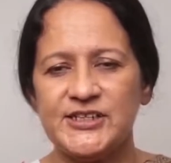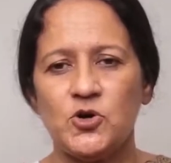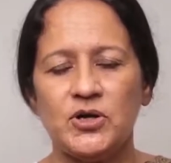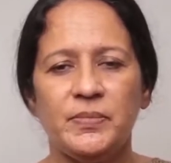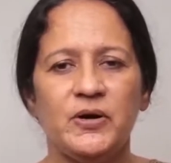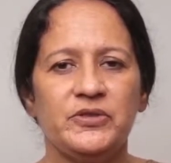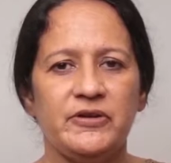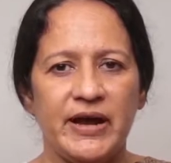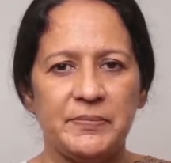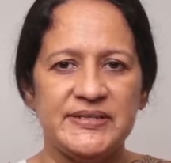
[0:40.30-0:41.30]
I talk about
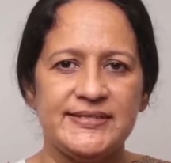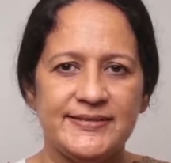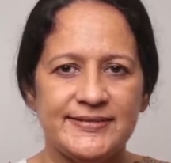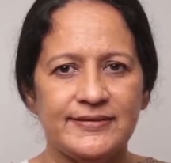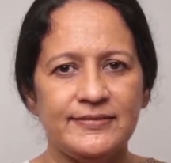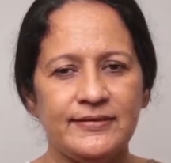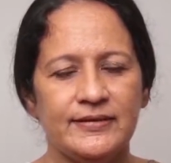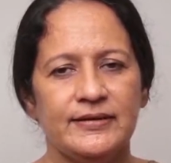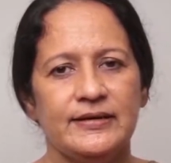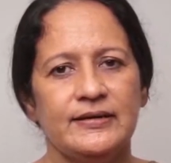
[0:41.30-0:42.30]
the rabi season.
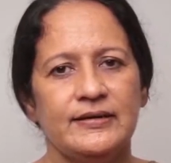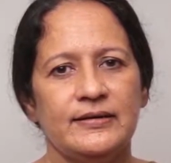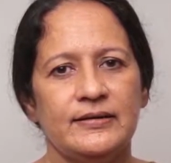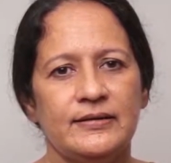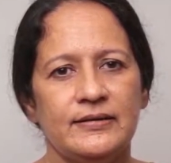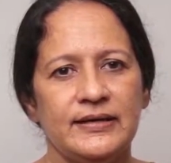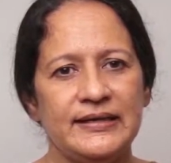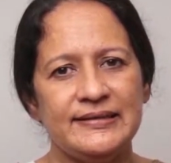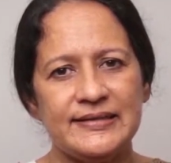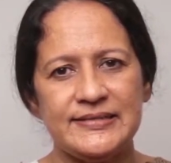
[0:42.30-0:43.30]

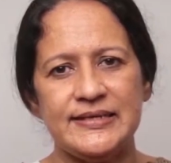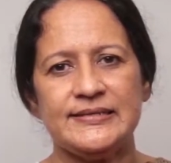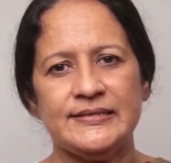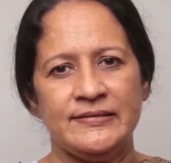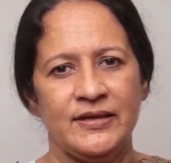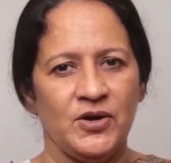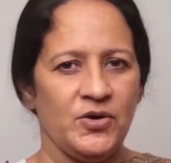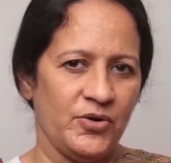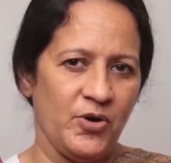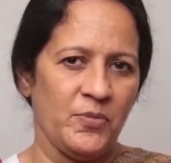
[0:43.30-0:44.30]
In this season the
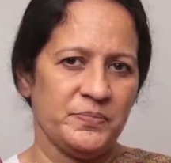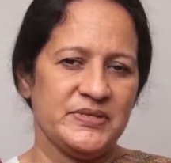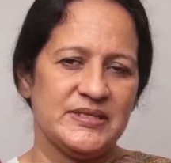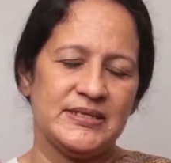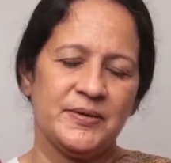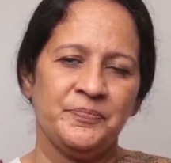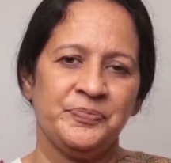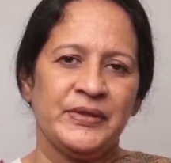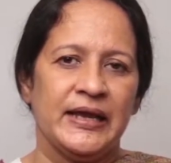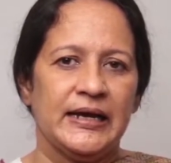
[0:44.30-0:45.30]
crops,
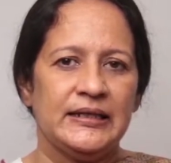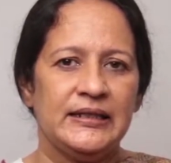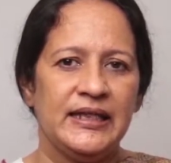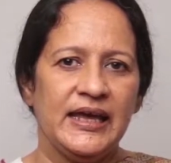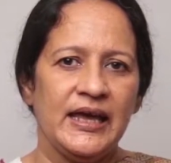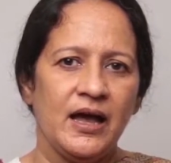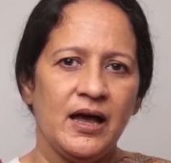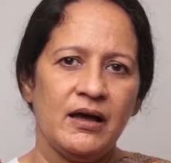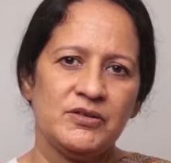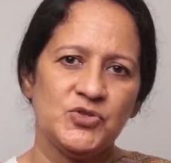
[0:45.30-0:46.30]
they
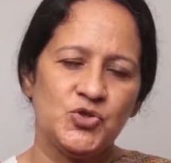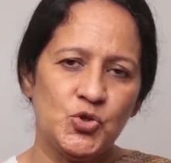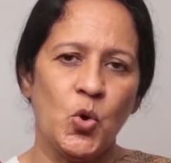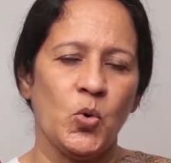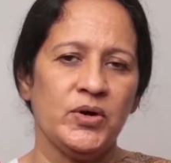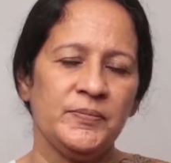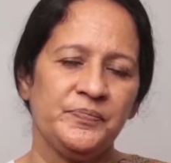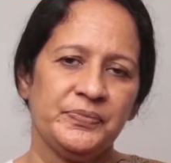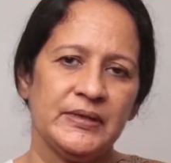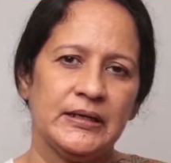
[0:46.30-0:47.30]
are sown
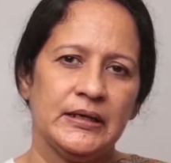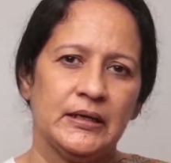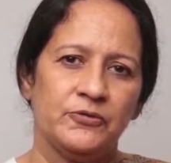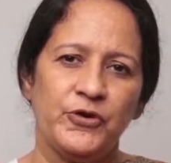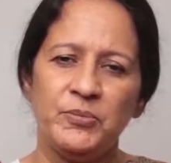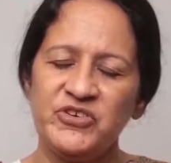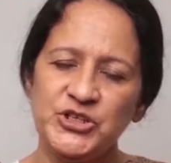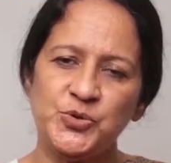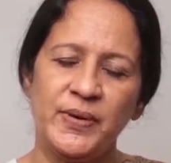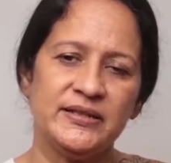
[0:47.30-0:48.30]
from
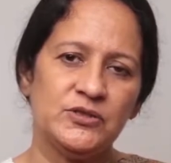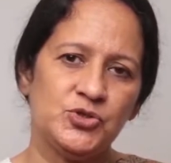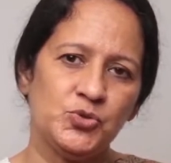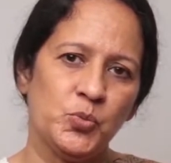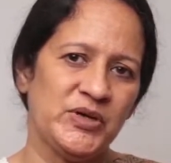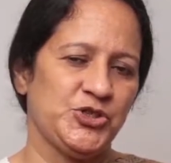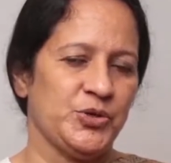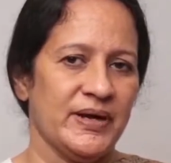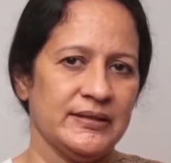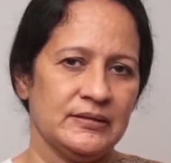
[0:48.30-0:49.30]
which month to
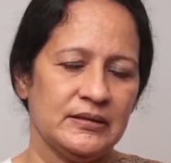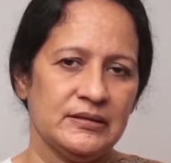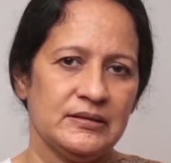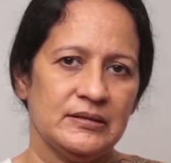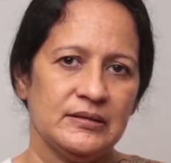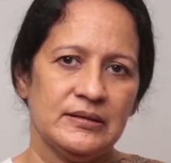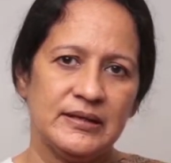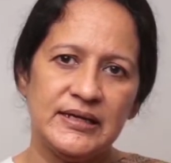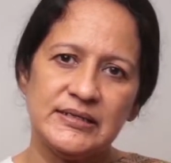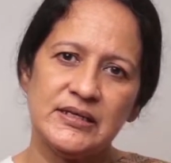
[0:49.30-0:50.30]
which month?
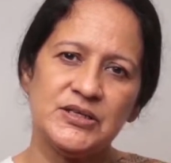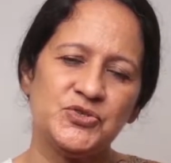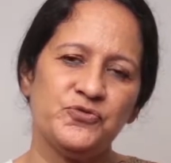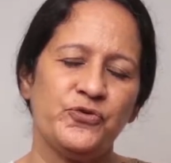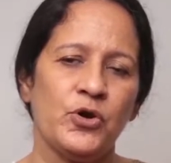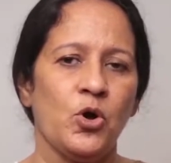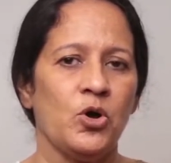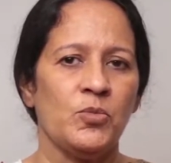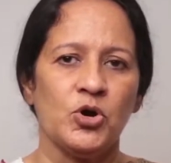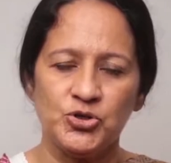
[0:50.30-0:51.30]
It is
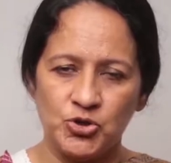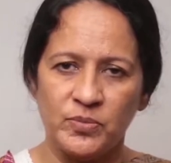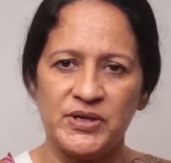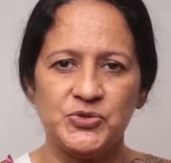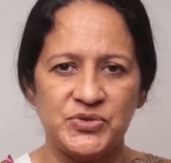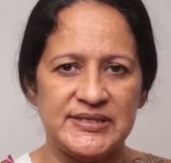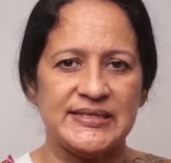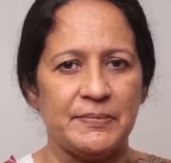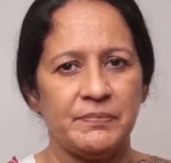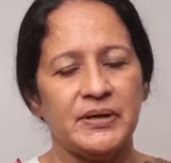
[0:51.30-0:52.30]
from October to
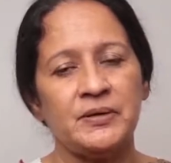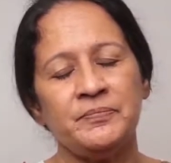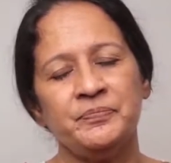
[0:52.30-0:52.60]
December